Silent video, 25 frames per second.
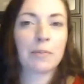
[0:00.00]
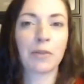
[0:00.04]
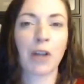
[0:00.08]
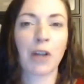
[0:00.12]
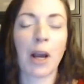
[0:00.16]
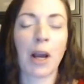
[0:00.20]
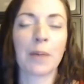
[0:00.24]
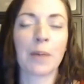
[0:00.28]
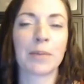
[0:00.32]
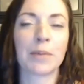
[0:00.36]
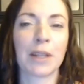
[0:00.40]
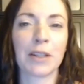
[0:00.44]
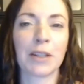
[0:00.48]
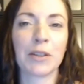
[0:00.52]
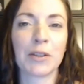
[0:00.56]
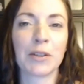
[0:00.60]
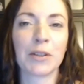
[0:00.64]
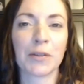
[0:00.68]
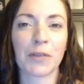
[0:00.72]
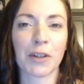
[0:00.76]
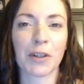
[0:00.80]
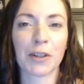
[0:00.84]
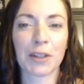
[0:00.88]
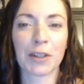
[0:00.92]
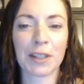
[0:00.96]
jobs at
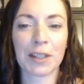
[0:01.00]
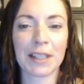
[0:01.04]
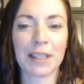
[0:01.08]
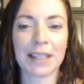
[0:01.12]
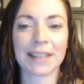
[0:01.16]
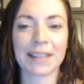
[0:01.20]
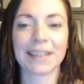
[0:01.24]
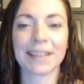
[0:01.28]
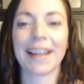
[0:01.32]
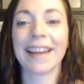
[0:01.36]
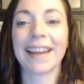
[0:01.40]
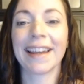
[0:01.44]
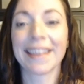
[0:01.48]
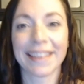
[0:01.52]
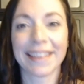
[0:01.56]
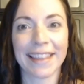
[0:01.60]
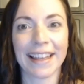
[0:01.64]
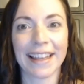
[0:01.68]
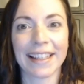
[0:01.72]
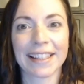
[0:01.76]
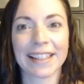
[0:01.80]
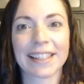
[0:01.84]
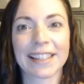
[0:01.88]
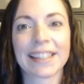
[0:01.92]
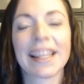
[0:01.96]
universities like
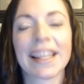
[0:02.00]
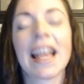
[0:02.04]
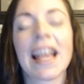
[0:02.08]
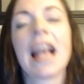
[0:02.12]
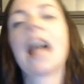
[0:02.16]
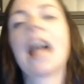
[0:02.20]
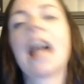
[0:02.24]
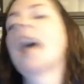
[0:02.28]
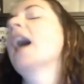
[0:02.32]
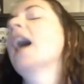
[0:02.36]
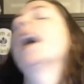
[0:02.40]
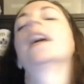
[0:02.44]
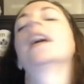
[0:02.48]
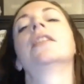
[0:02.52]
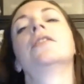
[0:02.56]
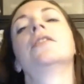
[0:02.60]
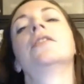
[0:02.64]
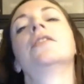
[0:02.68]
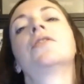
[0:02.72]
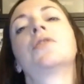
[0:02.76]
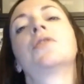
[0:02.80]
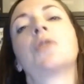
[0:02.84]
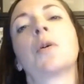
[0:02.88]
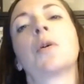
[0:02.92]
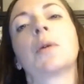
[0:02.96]
this. And
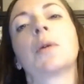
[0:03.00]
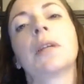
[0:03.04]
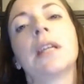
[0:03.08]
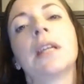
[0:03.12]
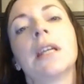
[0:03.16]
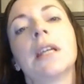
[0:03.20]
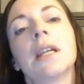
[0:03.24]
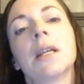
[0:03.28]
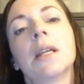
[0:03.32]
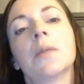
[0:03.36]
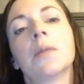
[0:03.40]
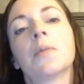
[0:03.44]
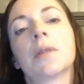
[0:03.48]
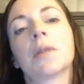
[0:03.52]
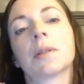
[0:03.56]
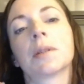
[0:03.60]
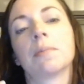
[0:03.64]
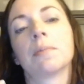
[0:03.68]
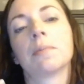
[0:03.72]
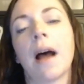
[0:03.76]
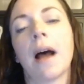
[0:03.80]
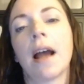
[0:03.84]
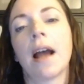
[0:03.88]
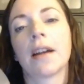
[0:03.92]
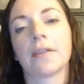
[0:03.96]
so he was
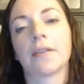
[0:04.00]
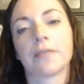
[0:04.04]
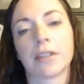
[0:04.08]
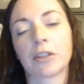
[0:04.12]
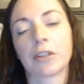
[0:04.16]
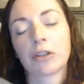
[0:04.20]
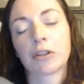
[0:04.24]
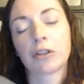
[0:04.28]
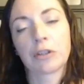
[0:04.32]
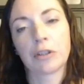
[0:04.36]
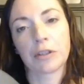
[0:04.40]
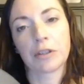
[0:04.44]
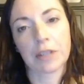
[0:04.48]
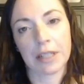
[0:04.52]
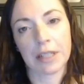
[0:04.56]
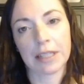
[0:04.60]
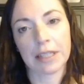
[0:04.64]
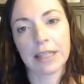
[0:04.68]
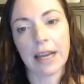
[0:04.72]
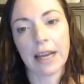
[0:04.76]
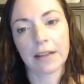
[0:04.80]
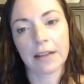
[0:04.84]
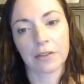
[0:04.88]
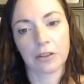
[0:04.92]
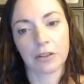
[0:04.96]
my original
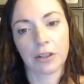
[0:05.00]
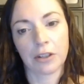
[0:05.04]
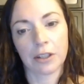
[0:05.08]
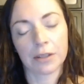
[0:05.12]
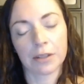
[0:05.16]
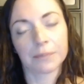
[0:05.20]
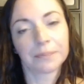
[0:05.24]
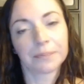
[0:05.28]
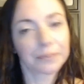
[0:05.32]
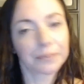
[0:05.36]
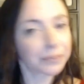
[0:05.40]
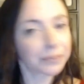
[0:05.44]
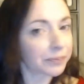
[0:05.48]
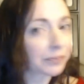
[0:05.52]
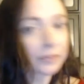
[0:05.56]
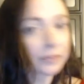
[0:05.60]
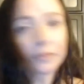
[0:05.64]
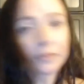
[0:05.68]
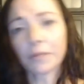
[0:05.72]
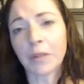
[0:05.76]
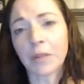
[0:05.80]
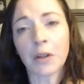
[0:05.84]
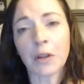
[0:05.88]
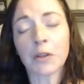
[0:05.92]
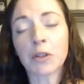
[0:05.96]
connector
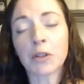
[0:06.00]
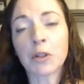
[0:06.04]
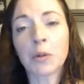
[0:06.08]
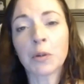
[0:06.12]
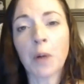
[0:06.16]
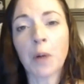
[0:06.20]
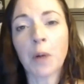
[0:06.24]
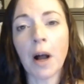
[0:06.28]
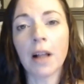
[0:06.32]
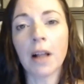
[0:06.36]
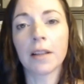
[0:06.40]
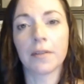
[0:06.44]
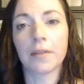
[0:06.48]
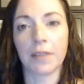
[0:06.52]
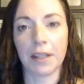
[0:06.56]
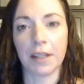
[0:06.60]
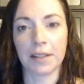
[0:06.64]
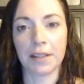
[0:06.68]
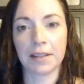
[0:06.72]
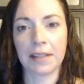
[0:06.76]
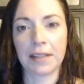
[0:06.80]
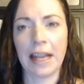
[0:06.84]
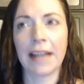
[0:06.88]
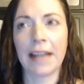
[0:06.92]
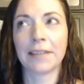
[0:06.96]
to all of
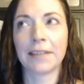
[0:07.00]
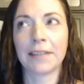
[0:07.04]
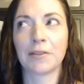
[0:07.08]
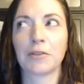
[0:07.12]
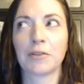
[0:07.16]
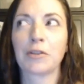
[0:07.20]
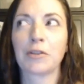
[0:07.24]
this and